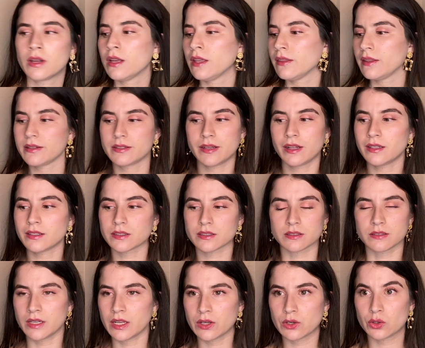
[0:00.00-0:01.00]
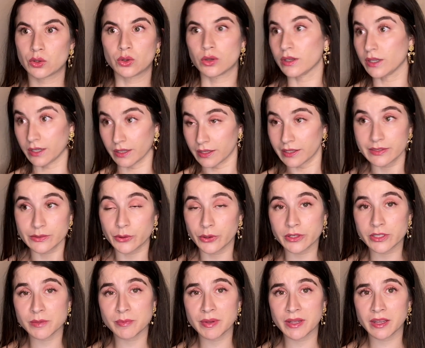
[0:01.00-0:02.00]
They tell us Nico is going
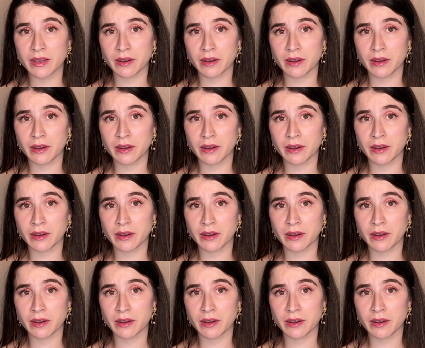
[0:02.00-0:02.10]
to be in